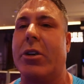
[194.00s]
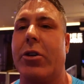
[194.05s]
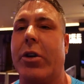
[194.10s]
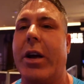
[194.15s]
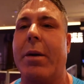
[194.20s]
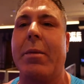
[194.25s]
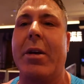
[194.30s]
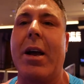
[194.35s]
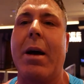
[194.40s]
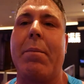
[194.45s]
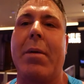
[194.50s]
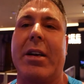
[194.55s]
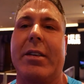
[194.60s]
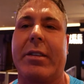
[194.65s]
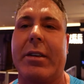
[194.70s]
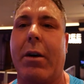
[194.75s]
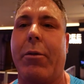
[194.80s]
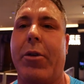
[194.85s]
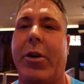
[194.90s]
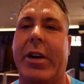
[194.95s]
do hit me up. My
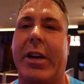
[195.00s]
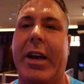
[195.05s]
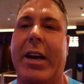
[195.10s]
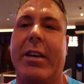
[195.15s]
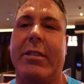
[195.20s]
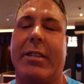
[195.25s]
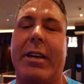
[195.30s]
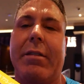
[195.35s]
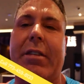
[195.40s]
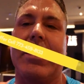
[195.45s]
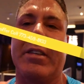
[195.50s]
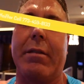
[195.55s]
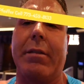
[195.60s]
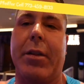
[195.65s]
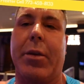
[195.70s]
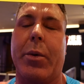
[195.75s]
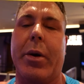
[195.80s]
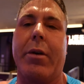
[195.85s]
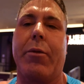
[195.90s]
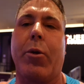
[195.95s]
cell phone again is
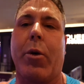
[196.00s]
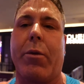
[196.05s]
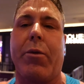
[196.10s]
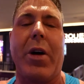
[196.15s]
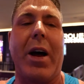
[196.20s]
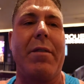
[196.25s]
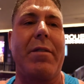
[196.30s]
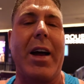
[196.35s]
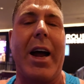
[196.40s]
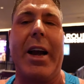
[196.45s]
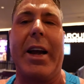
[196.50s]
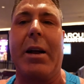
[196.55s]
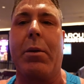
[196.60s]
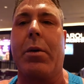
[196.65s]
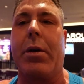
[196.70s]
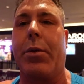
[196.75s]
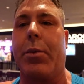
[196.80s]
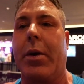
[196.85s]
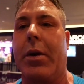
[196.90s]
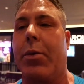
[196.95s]

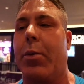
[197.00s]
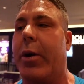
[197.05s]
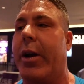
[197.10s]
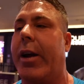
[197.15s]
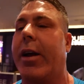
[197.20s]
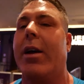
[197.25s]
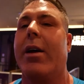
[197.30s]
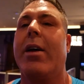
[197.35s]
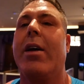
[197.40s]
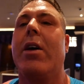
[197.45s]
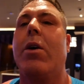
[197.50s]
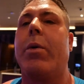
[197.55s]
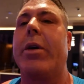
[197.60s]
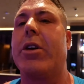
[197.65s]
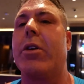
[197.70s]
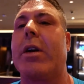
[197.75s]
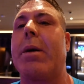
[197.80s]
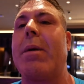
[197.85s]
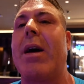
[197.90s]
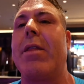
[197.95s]
773-459-8133. We do
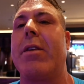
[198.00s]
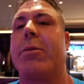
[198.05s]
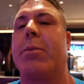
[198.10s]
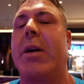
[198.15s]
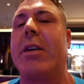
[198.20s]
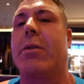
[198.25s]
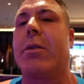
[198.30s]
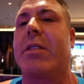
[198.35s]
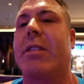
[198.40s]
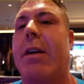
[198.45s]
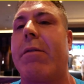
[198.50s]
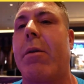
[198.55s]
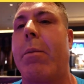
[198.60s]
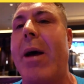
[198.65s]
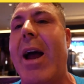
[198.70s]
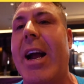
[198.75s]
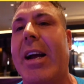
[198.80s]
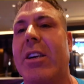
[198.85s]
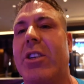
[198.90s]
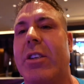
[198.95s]
combine this place with several
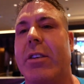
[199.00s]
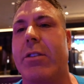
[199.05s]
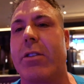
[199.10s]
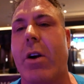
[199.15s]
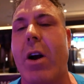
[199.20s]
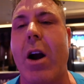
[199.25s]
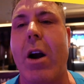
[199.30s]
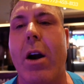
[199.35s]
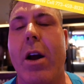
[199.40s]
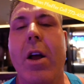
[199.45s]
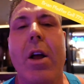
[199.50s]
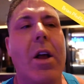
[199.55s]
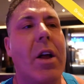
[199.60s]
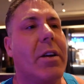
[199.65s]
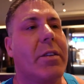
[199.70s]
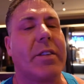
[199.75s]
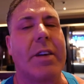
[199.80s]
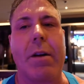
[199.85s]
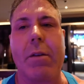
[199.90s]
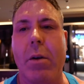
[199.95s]
packages. There are
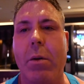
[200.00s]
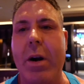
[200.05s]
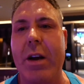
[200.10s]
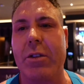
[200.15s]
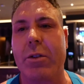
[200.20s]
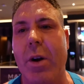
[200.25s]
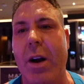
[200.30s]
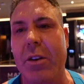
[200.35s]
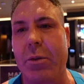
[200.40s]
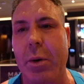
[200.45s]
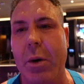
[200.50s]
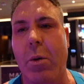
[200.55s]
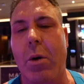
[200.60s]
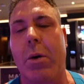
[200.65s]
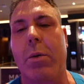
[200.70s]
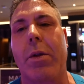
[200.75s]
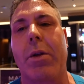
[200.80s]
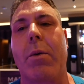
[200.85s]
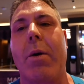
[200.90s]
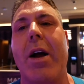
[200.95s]
several restaurants we work
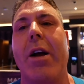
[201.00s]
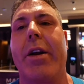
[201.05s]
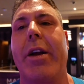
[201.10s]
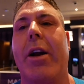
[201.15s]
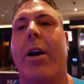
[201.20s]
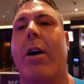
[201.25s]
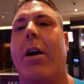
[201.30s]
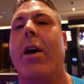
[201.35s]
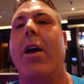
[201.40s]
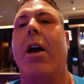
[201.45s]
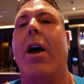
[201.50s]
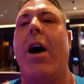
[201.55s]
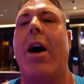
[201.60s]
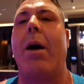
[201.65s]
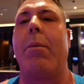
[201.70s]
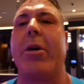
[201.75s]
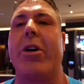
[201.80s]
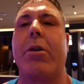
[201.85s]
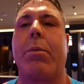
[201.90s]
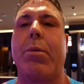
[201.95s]
with around here.
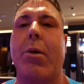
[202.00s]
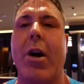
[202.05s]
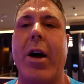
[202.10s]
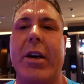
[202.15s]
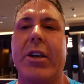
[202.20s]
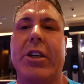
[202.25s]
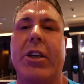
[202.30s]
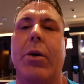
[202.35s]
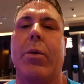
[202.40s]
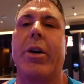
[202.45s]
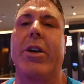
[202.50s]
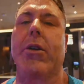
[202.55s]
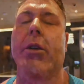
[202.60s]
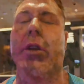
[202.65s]
We do brunch. We do